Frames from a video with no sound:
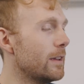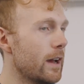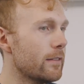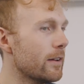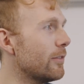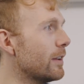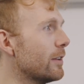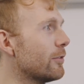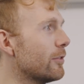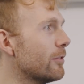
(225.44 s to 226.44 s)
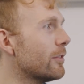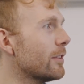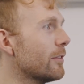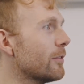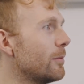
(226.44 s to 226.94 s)
Yeah, definitely introduce
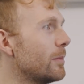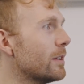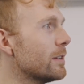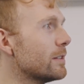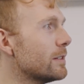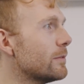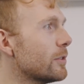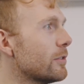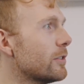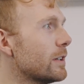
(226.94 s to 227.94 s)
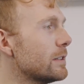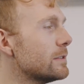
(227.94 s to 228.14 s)
yourself to him and good chat.